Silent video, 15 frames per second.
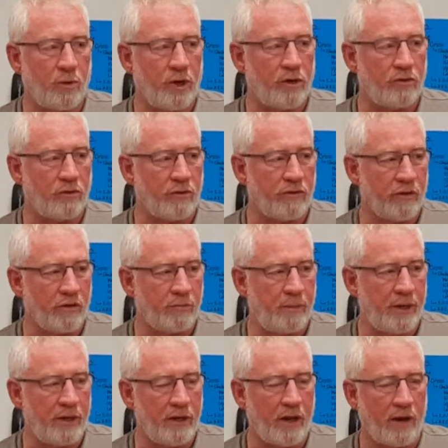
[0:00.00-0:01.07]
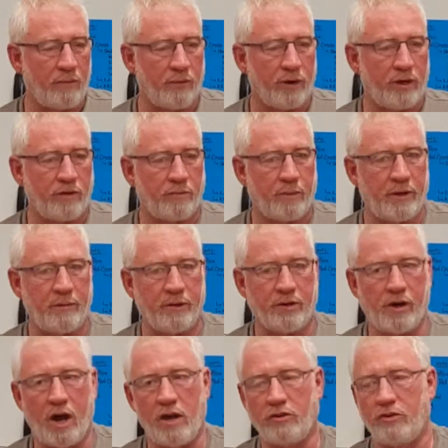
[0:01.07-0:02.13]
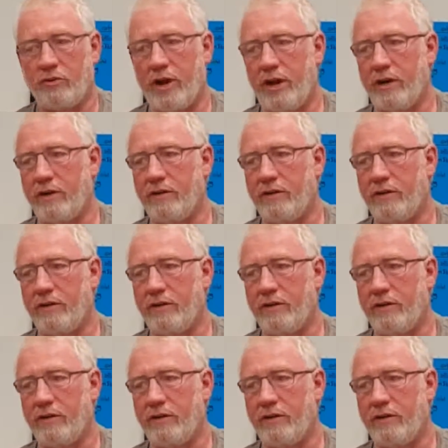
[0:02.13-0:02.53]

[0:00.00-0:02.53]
whereas the Reverse Beacon Network is pretty much concentrated